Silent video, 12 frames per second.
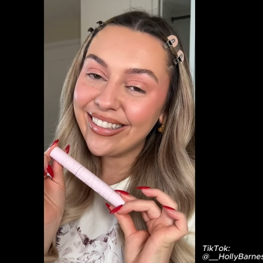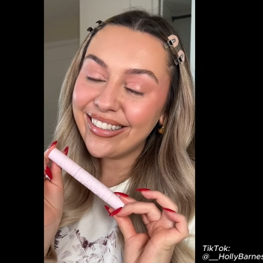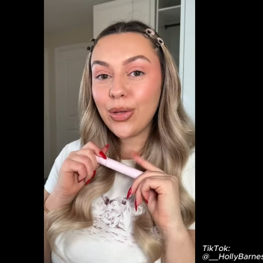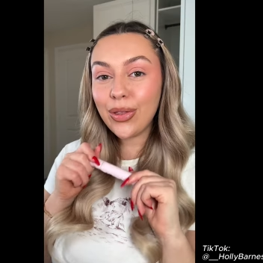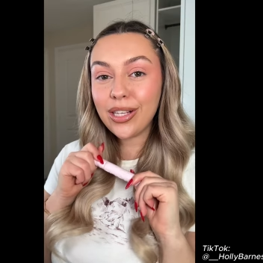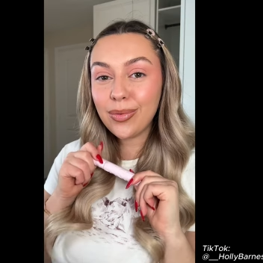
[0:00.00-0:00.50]

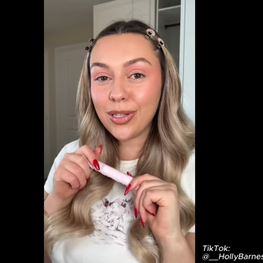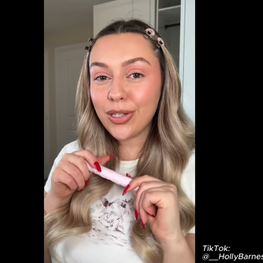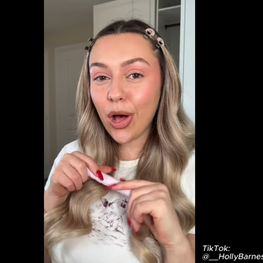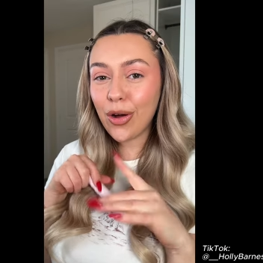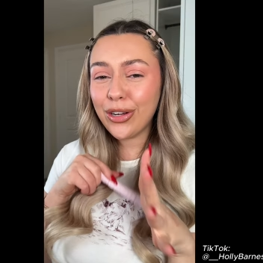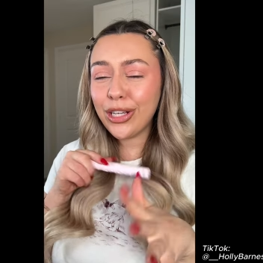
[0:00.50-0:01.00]
So this
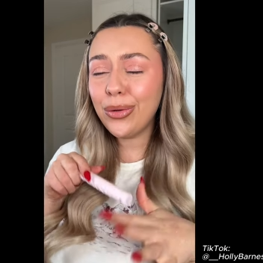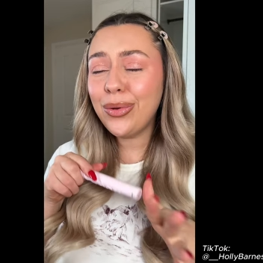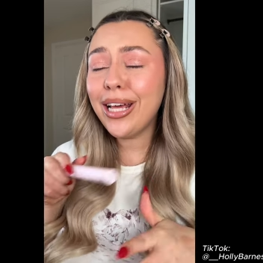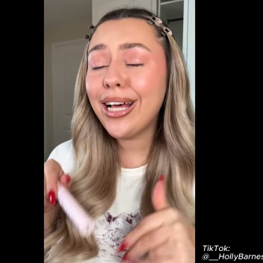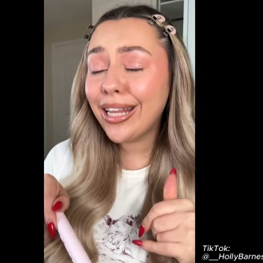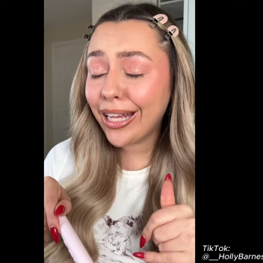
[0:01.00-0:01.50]
mascara
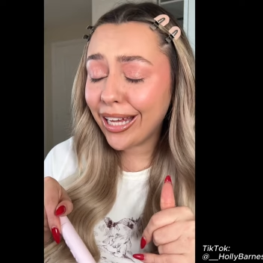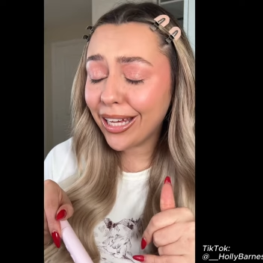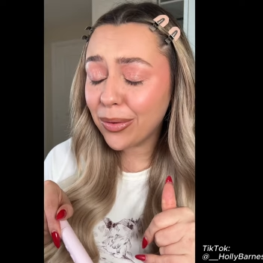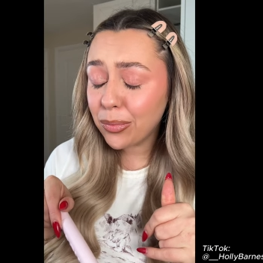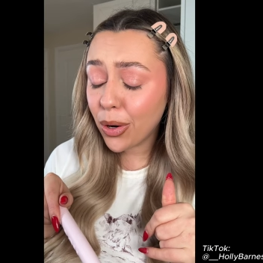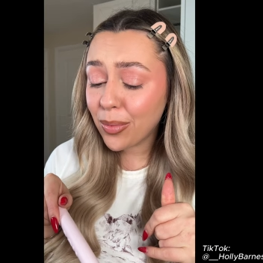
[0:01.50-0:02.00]
uniquely
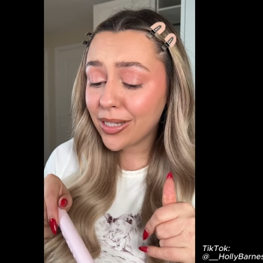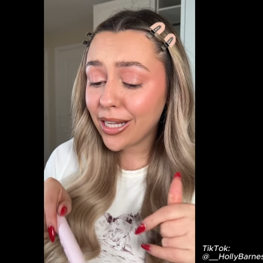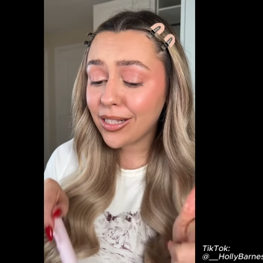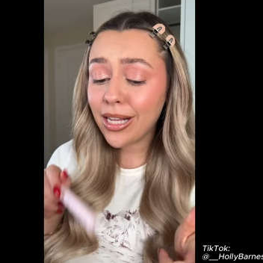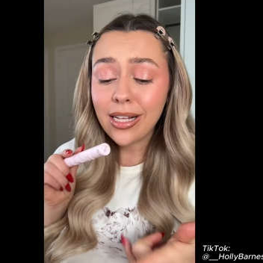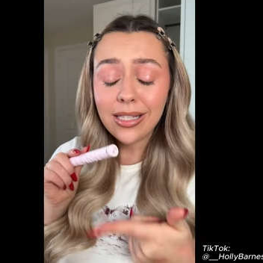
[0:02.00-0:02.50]

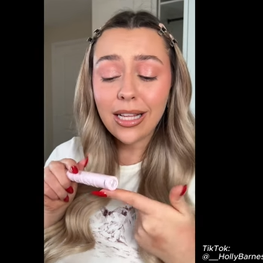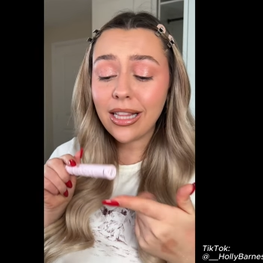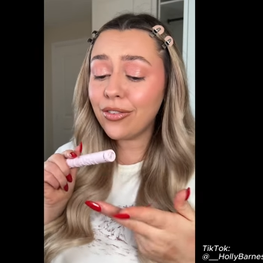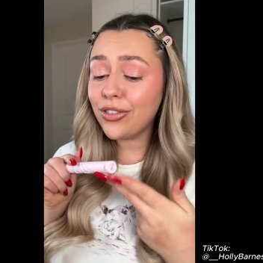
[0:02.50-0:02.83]
promises to lift,